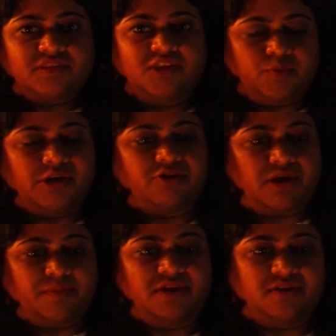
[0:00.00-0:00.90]
she wanted to
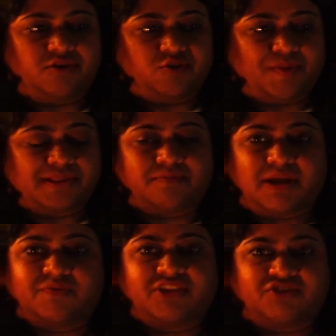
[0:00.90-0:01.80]
come here to spend some
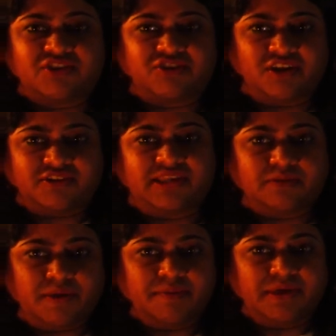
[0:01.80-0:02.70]
time with her sister and see
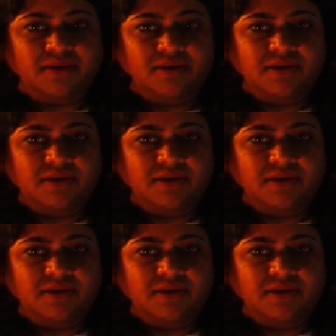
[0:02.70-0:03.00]
the baby.